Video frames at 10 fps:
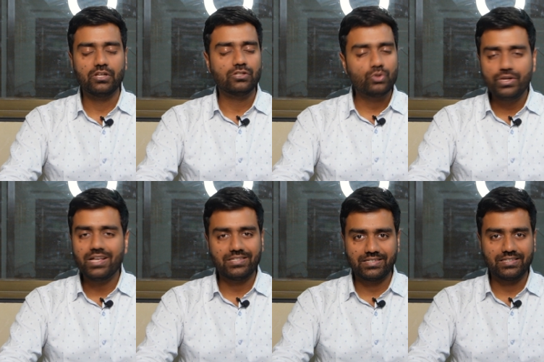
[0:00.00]
So
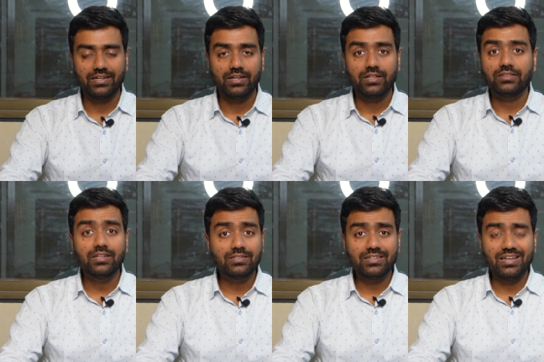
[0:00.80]
yes,
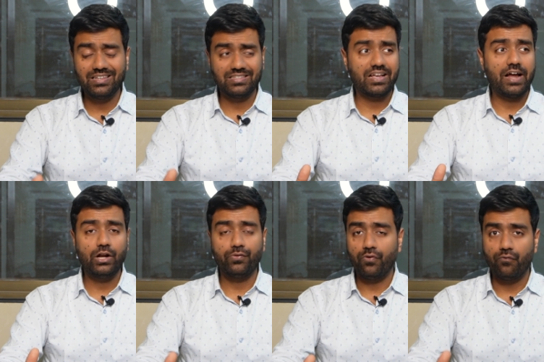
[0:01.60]
this is a
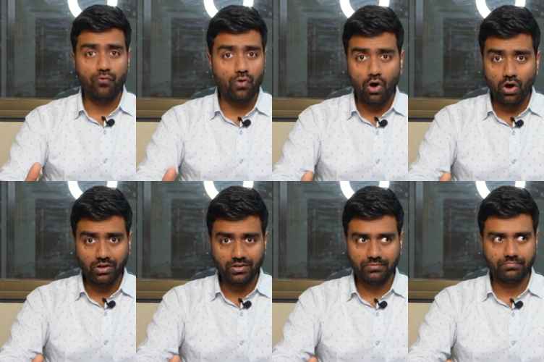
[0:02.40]
kind of a
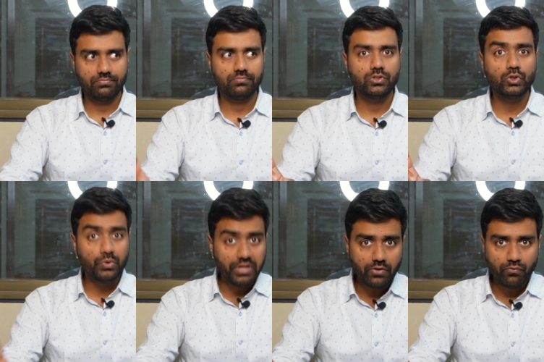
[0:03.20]
vlog,
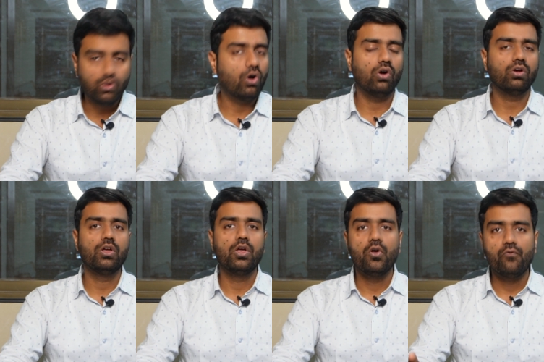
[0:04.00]
unique vlog,
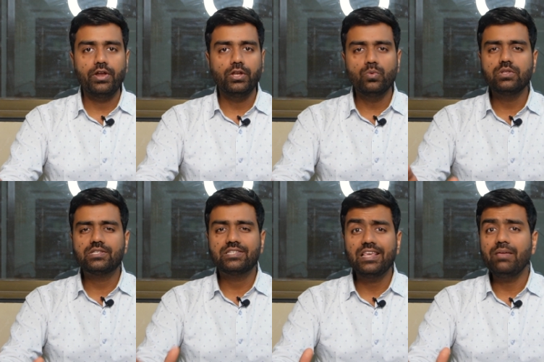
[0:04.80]
where you will
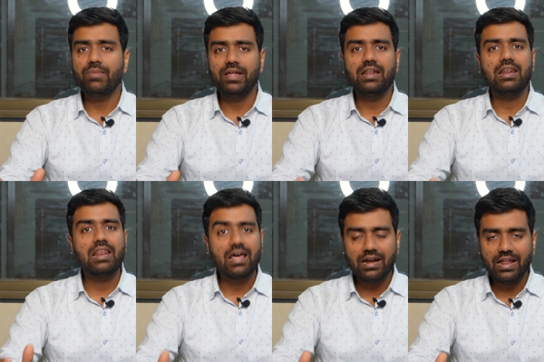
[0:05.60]
see me
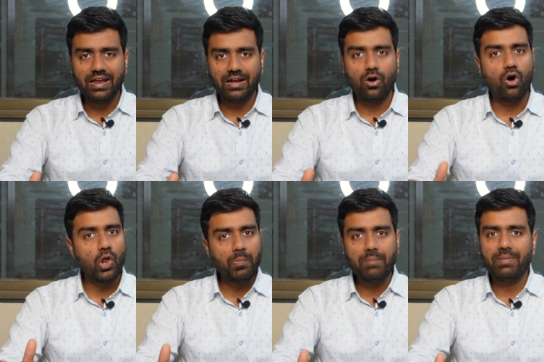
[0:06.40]
learning it
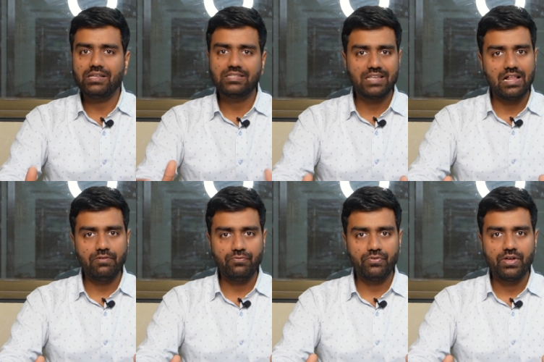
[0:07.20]
all by
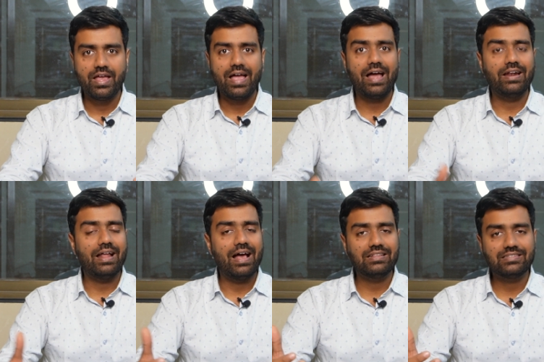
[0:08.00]
myself, and
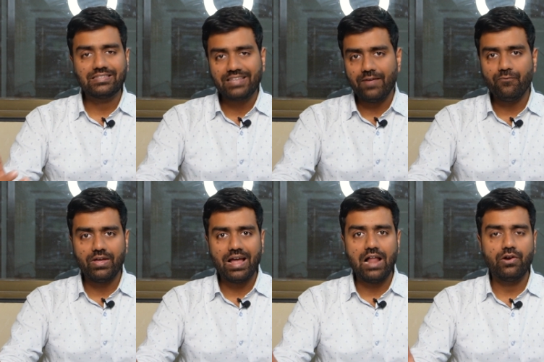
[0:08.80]
as the same
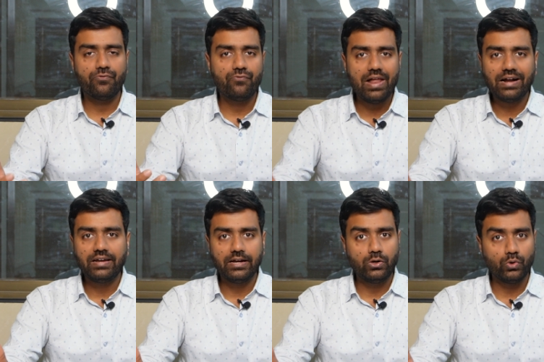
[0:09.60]
way I'll
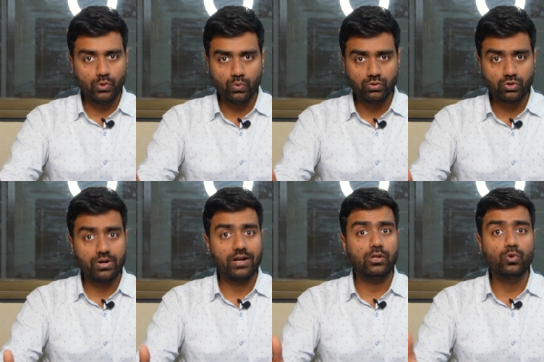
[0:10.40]
reflect it to you so
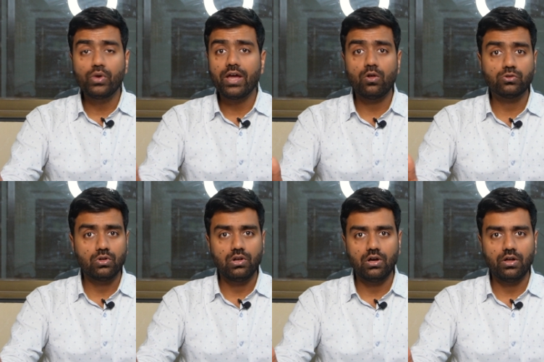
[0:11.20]
that you can also
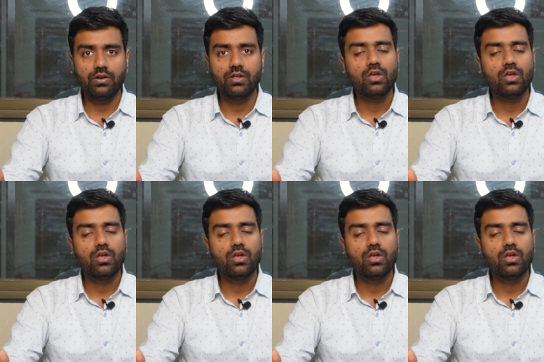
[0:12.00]
learn